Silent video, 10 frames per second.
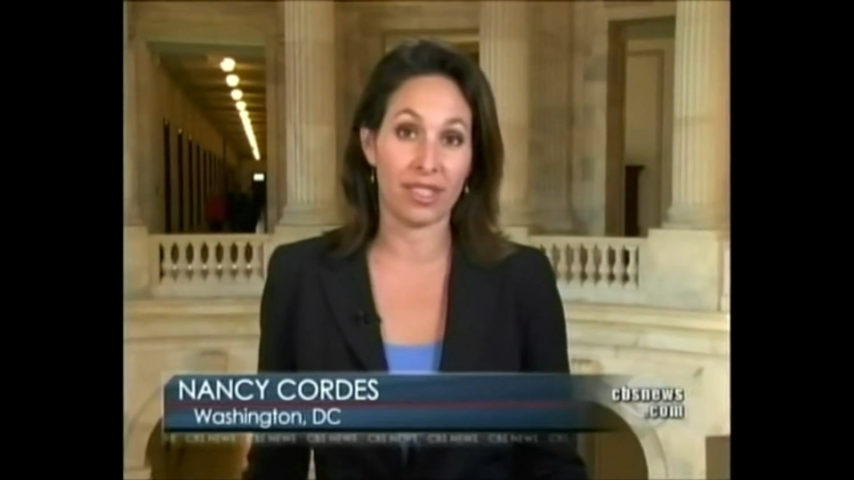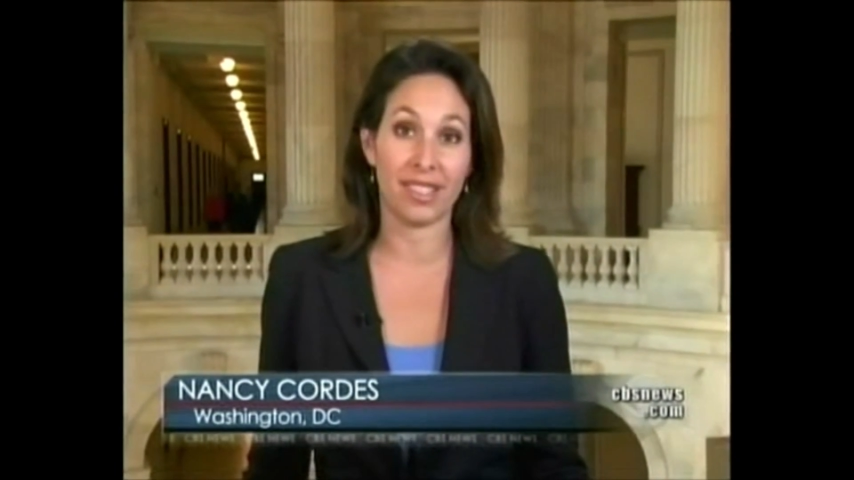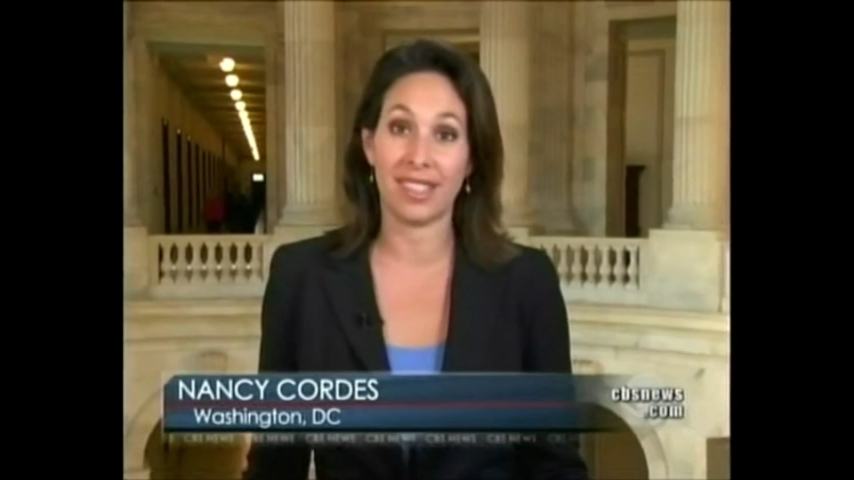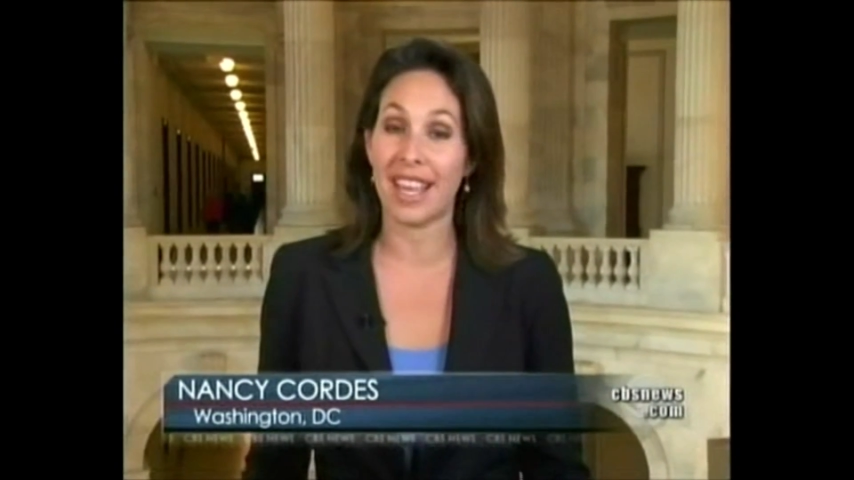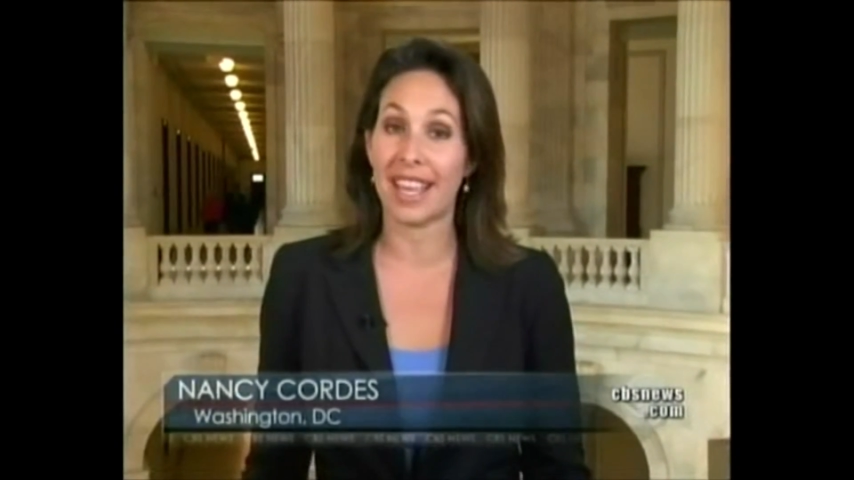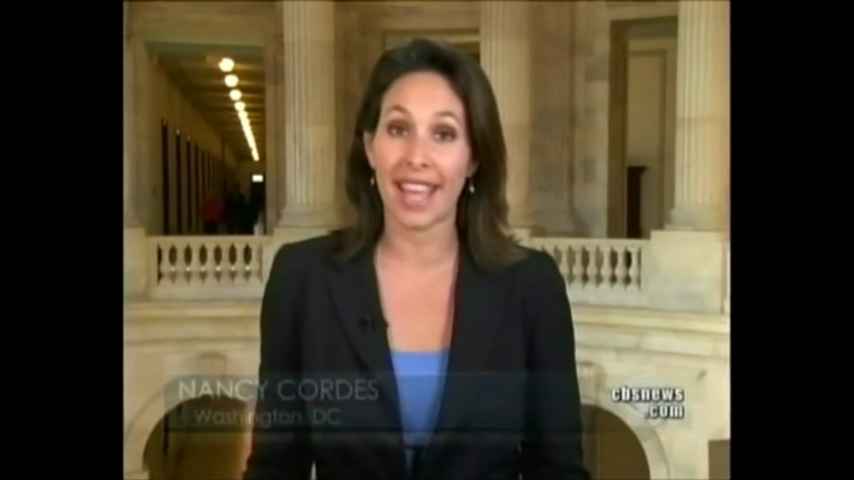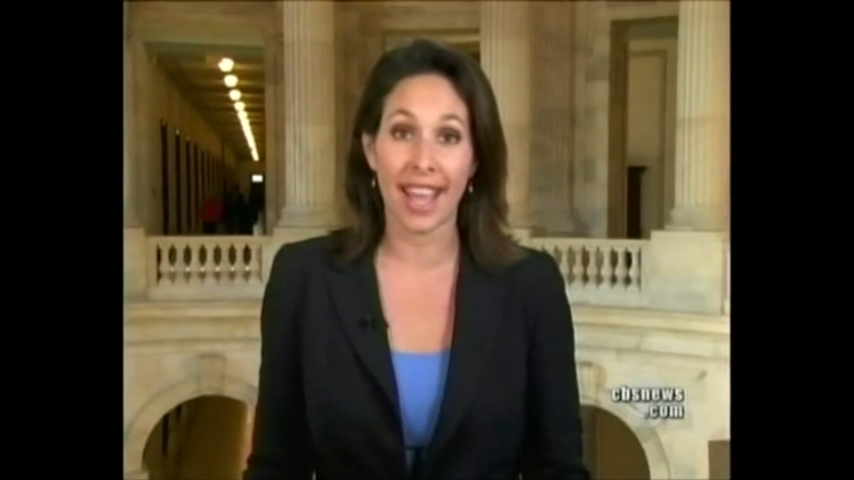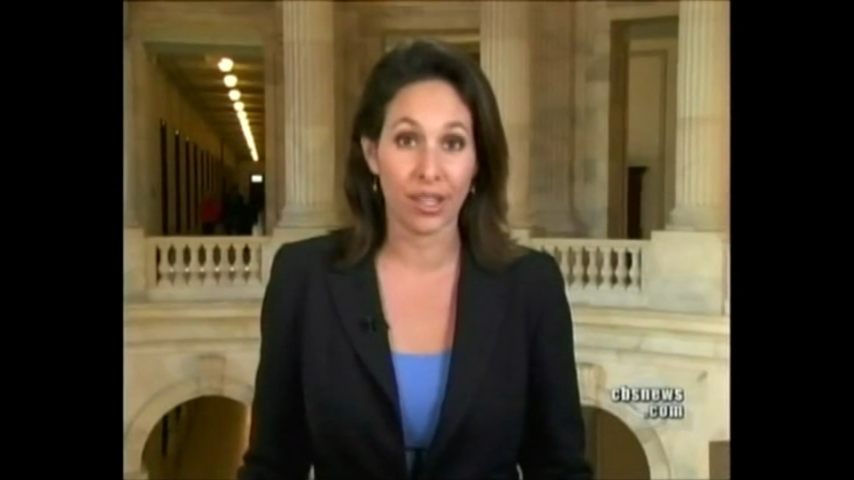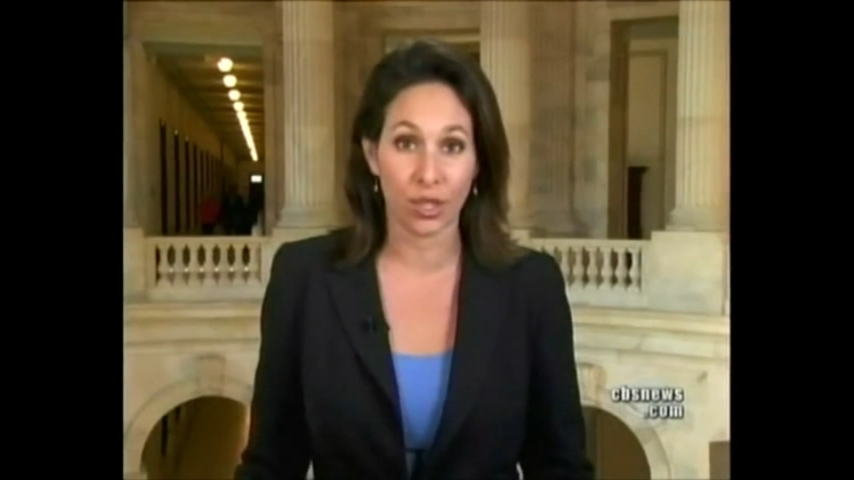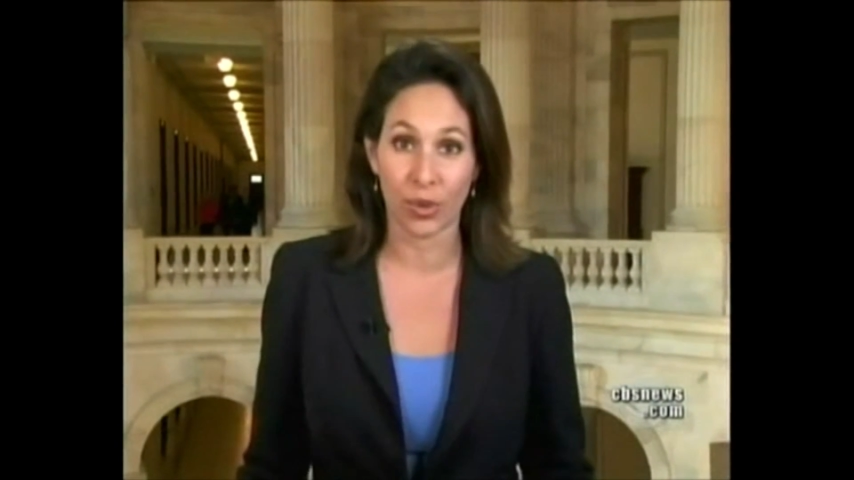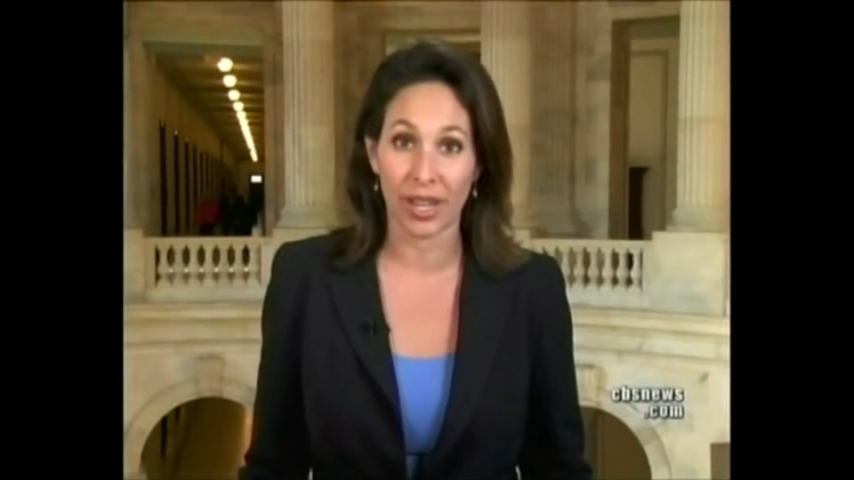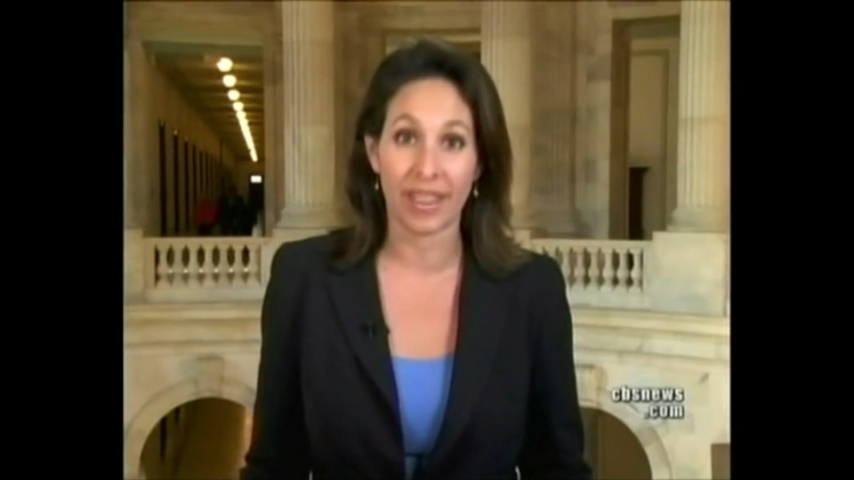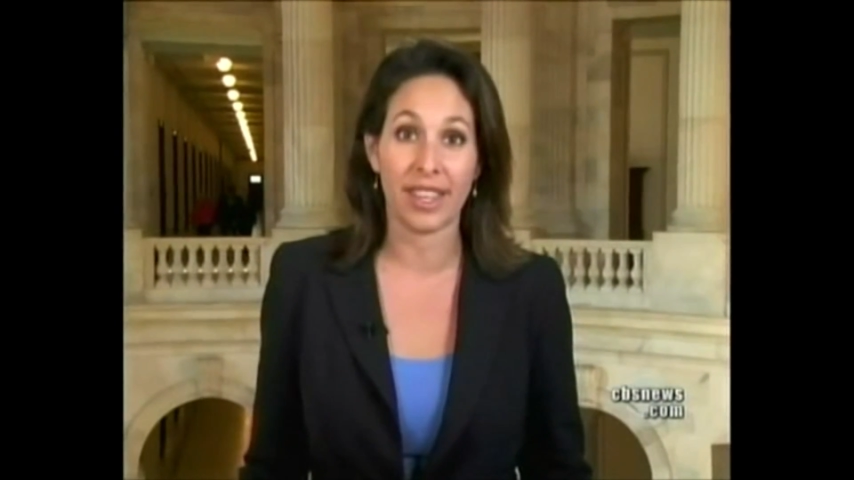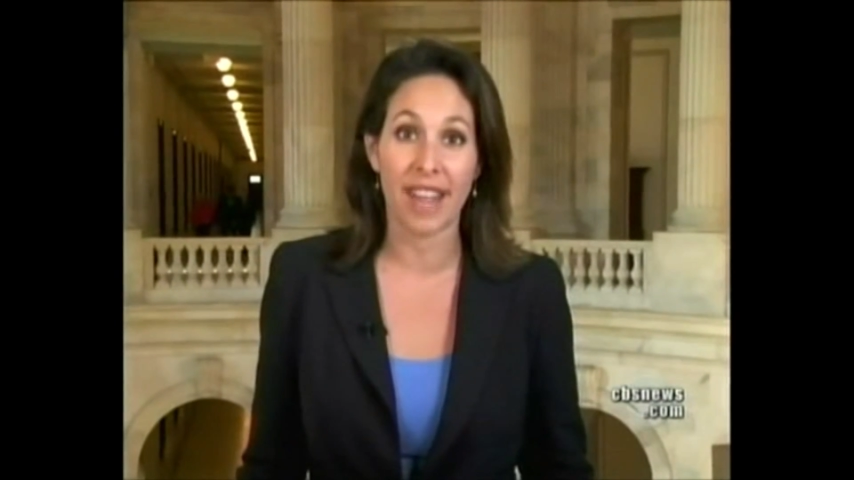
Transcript: since they can't do it at the